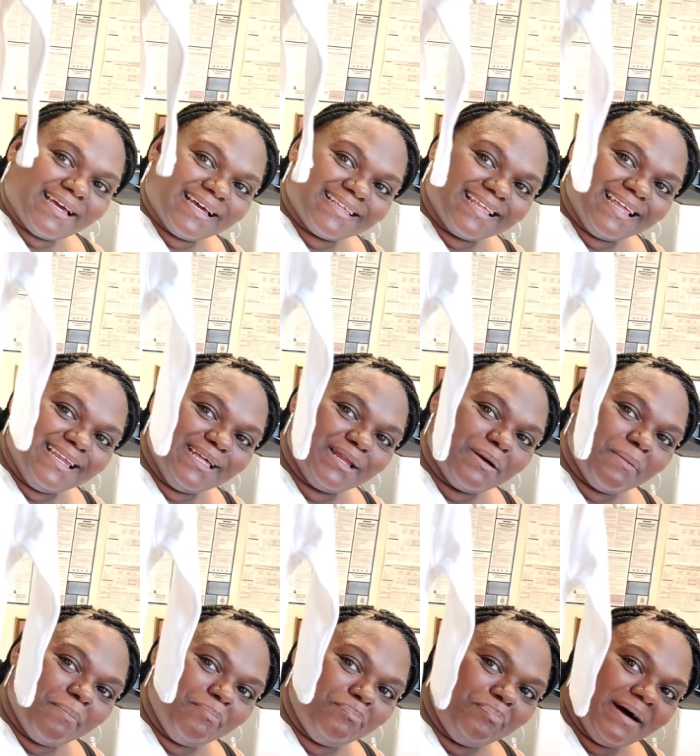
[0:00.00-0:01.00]
Look at the
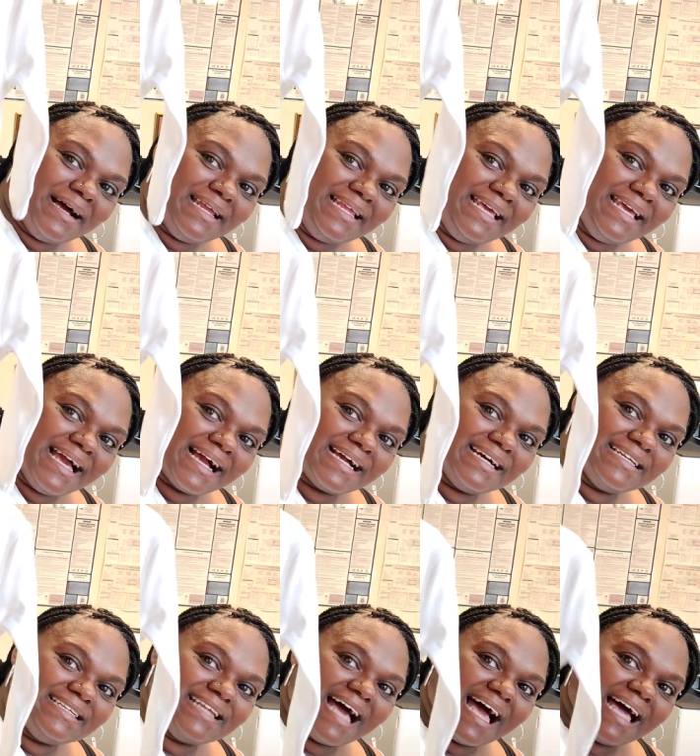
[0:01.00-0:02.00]
little bunny. I
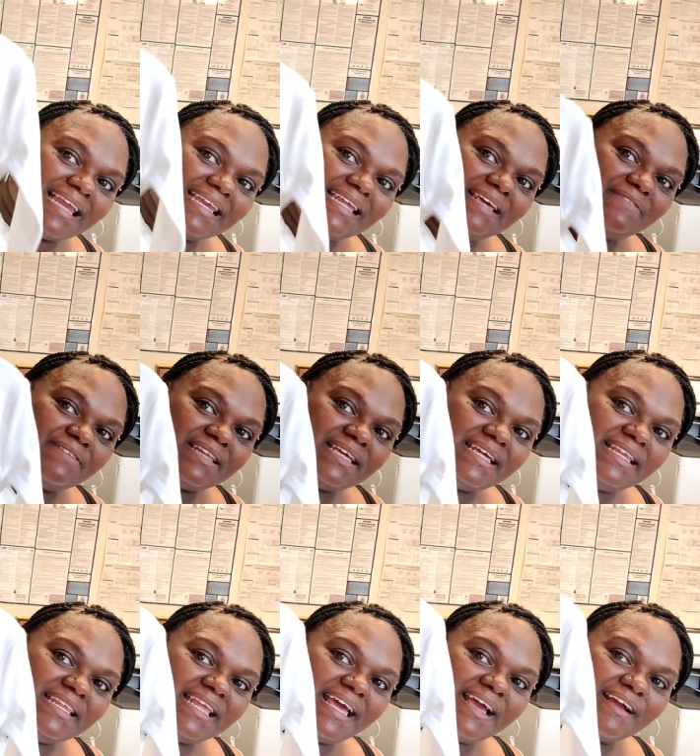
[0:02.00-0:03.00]
could not leave it
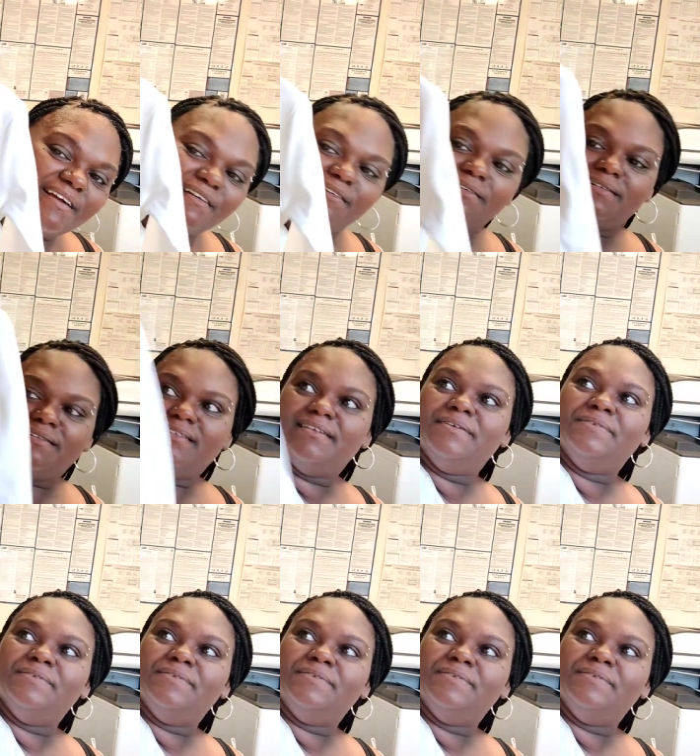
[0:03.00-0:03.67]
in there.